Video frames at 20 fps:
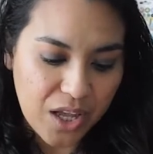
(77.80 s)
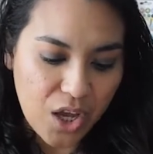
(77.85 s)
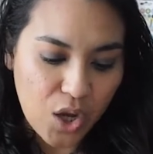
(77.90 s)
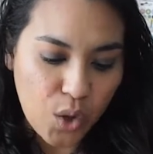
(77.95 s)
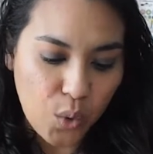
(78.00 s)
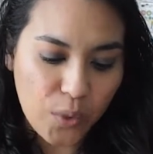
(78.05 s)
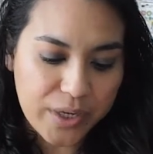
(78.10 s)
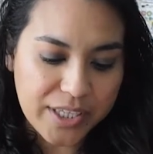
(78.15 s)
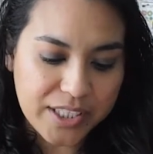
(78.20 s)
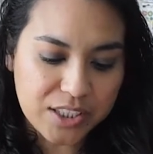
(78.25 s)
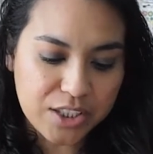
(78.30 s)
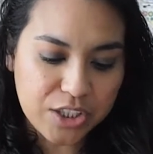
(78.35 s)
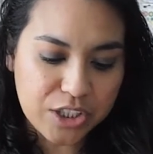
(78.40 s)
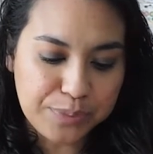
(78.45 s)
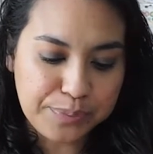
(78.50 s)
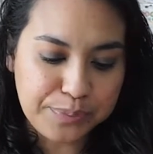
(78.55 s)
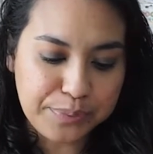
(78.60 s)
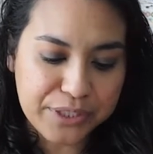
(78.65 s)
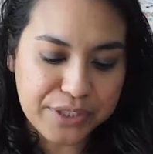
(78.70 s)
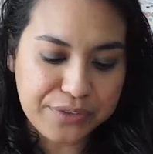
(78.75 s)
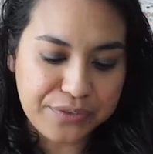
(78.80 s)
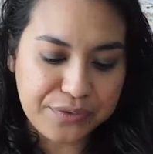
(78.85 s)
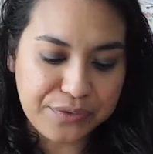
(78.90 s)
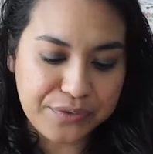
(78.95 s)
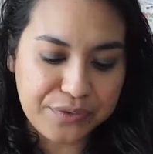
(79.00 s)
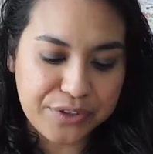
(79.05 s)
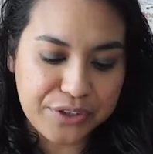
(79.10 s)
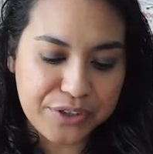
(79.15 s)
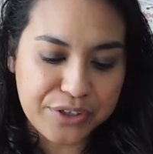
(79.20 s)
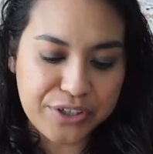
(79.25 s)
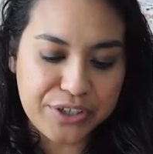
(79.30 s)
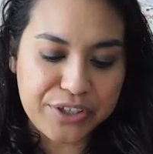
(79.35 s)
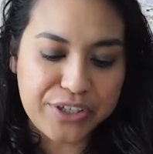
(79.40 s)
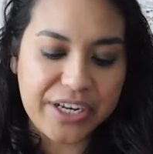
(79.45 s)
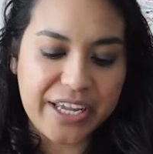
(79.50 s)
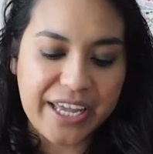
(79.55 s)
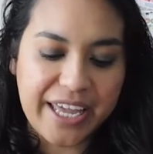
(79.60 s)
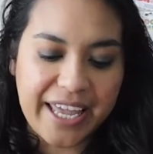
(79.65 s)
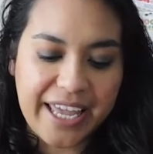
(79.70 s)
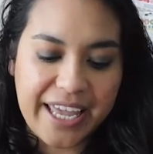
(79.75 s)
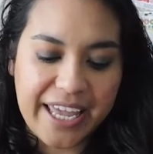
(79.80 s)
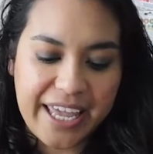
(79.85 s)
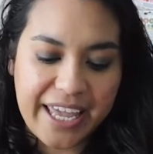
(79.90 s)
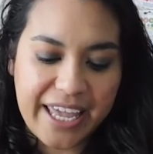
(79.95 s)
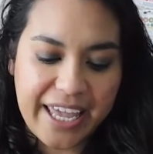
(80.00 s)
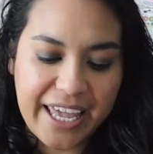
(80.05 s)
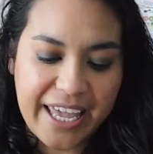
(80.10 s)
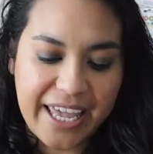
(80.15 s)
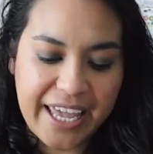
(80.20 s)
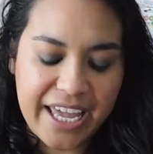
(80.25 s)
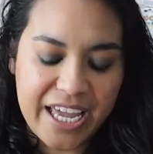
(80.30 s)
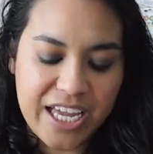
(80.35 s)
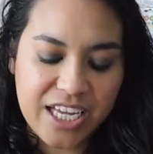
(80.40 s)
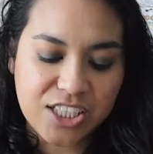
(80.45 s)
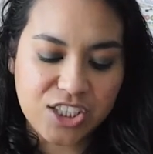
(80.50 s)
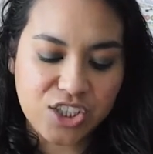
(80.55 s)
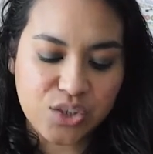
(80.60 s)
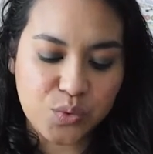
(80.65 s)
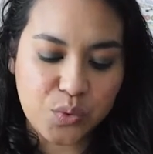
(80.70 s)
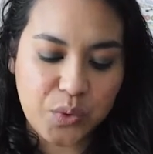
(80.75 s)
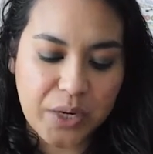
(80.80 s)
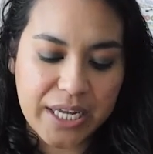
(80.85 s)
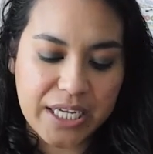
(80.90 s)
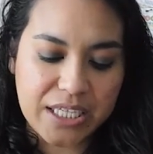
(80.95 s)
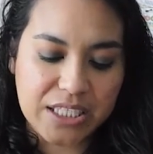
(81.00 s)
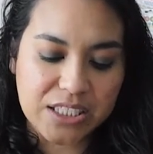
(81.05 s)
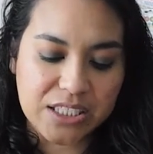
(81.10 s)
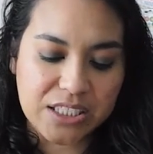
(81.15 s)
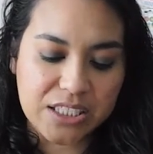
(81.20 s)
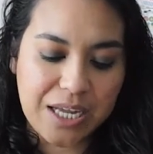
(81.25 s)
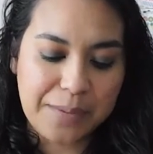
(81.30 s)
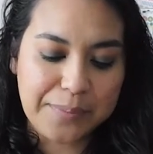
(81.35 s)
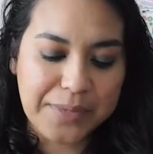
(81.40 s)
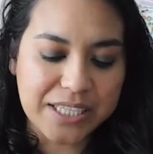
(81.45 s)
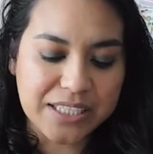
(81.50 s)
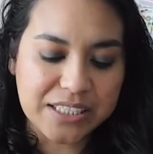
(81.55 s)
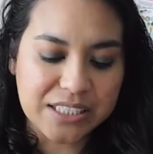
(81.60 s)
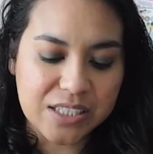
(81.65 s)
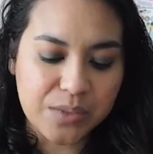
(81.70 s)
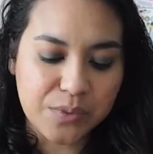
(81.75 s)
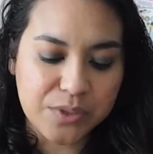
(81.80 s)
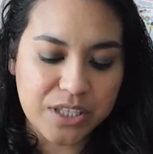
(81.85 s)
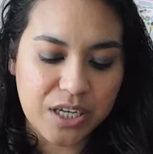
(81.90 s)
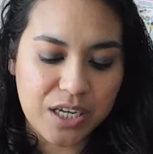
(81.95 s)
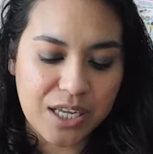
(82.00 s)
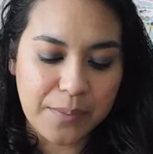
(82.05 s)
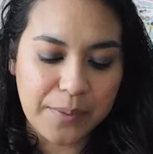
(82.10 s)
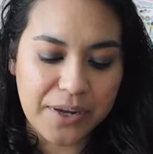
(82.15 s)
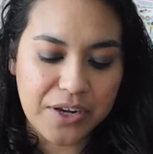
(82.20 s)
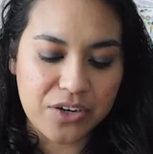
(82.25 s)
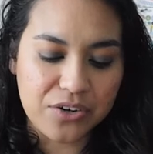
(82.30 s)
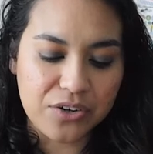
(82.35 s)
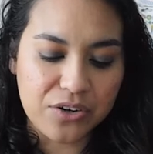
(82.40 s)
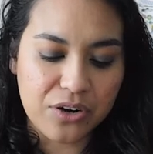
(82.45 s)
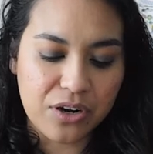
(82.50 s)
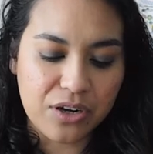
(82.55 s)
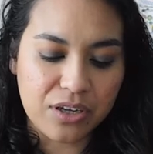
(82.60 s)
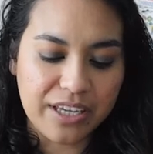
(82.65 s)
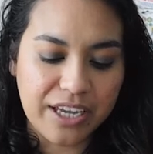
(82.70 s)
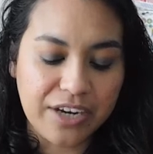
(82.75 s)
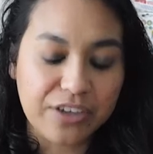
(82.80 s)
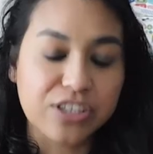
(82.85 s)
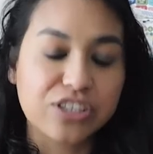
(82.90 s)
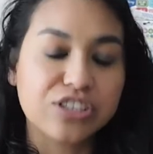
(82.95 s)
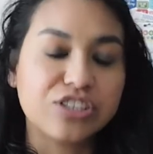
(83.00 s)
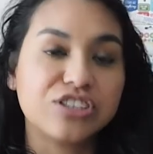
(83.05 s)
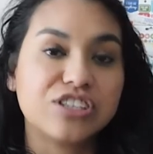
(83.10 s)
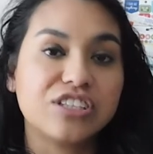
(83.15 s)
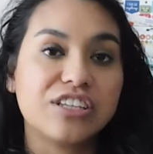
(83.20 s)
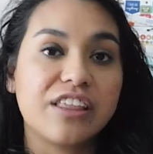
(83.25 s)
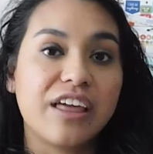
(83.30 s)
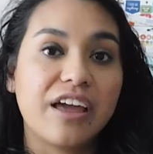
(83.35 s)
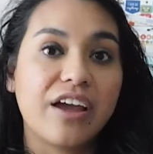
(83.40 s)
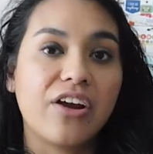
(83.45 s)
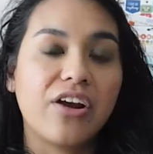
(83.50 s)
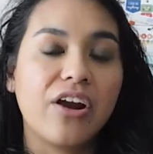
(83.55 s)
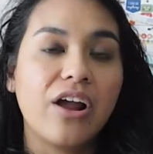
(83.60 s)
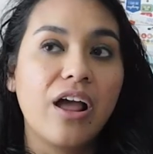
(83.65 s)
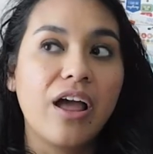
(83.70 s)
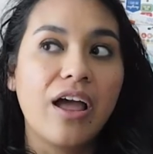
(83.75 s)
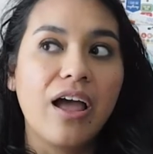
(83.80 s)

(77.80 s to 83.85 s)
What is your preferred age range? I'm guessing we're talking about characters there.